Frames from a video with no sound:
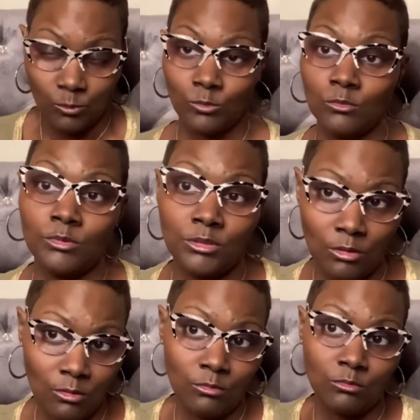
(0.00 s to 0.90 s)
So
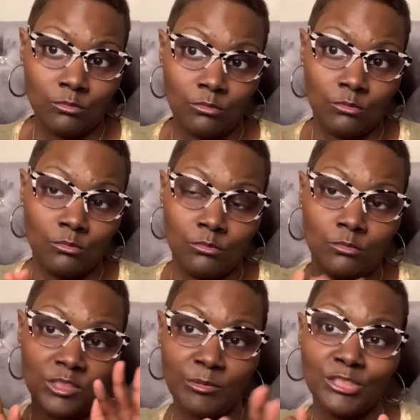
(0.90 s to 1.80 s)

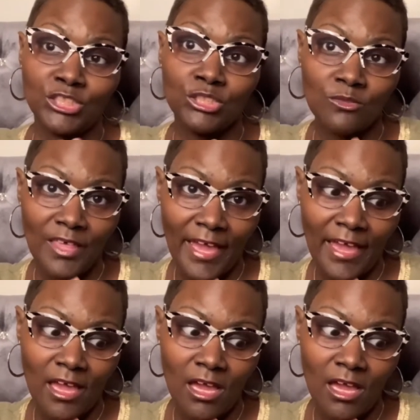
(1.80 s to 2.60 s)
supposed to do that.